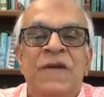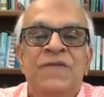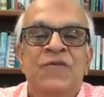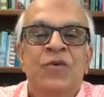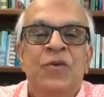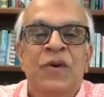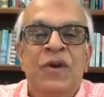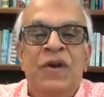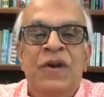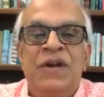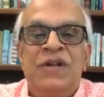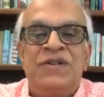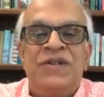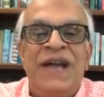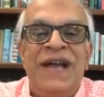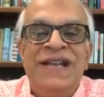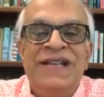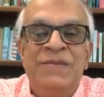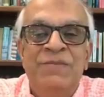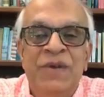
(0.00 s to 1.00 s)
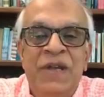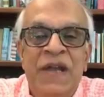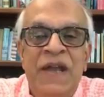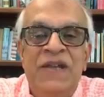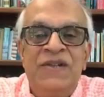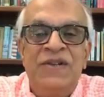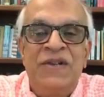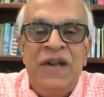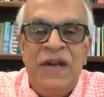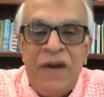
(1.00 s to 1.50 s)
to criticize me
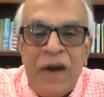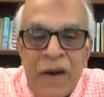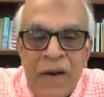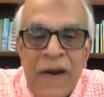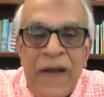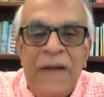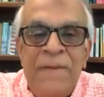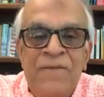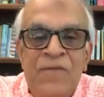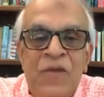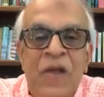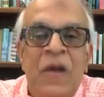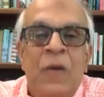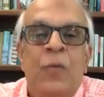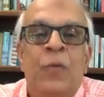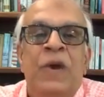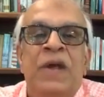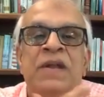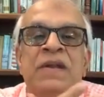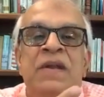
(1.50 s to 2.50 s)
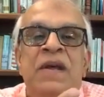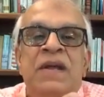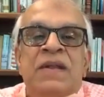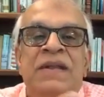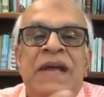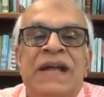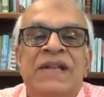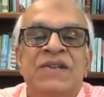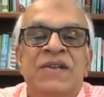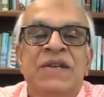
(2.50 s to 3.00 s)
as an NRI, when
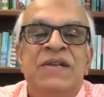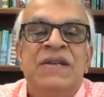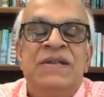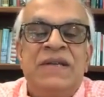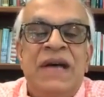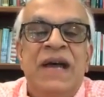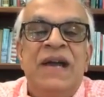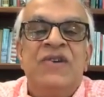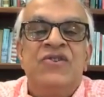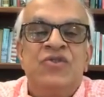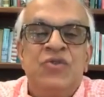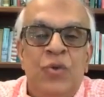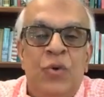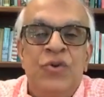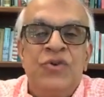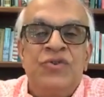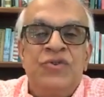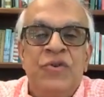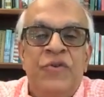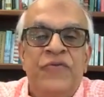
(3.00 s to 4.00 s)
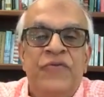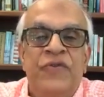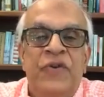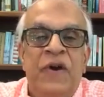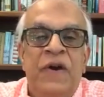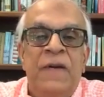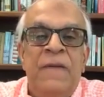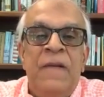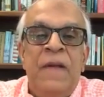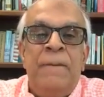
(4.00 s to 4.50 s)
that's his entire source of
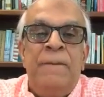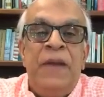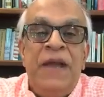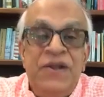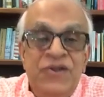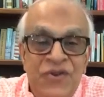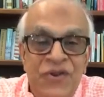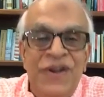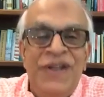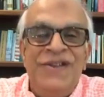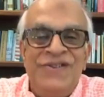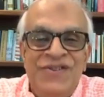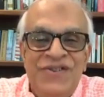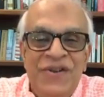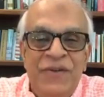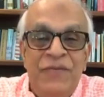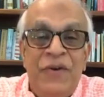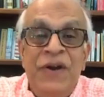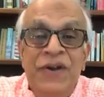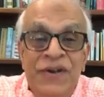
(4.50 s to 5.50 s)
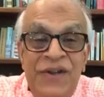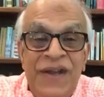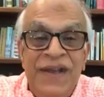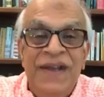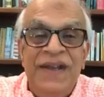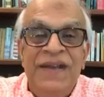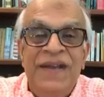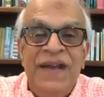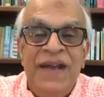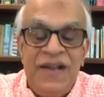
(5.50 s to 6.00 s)
patronage,
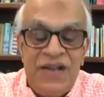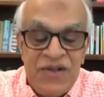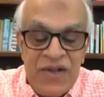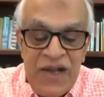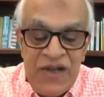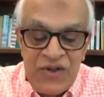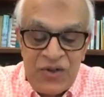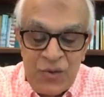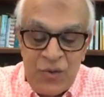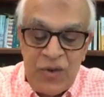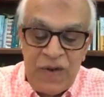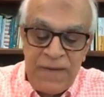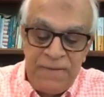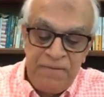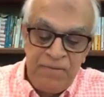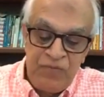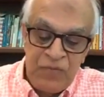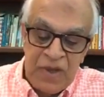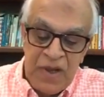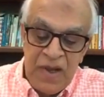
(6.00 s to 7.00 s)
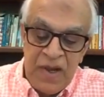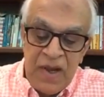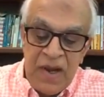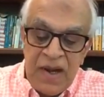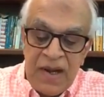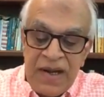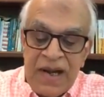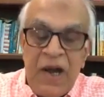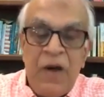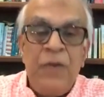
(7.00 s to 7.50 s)
funding, and so on.
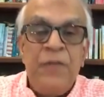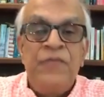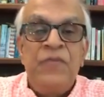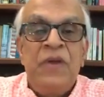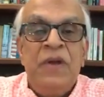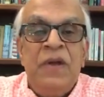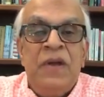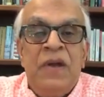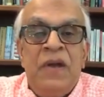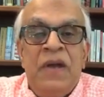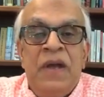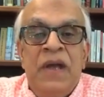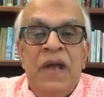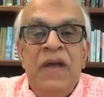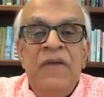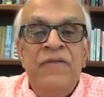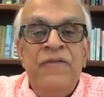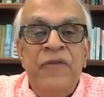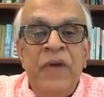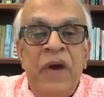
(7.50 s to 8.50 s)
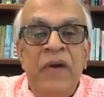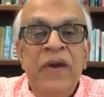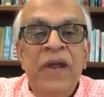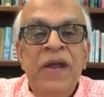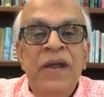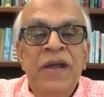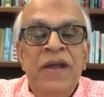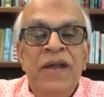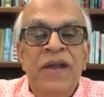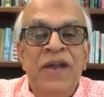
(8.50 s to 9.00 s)
Now, a
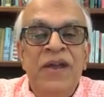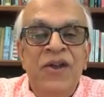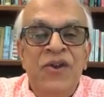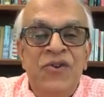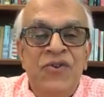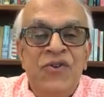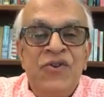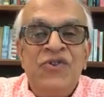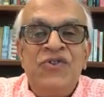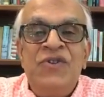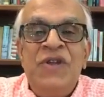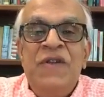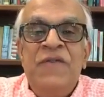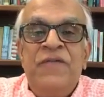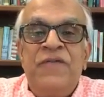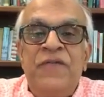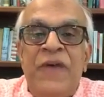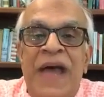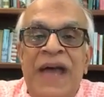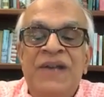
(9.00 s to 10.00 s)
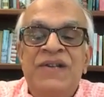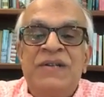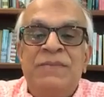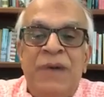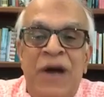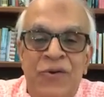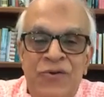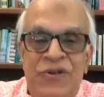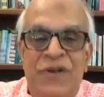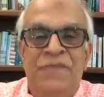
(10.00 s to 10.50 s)
very interesting fact
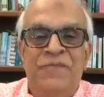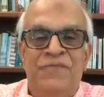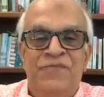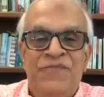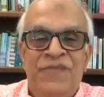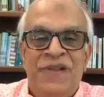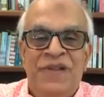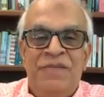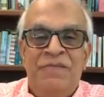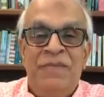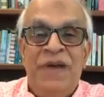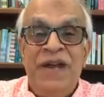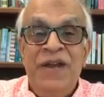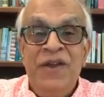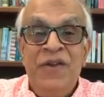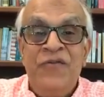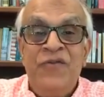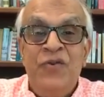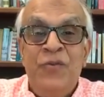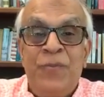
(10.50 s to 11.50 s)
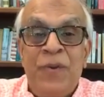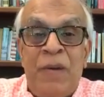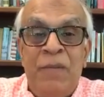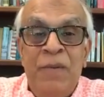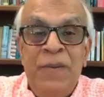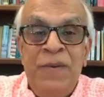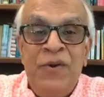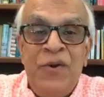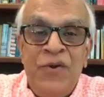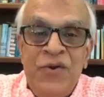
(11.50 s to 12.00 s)
about him, many of you
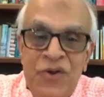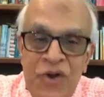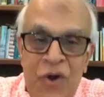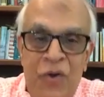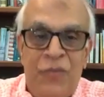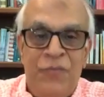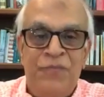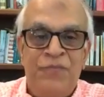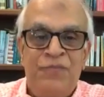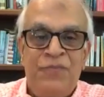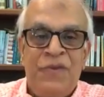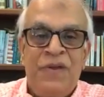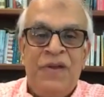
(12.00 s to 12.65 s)
probably don't know.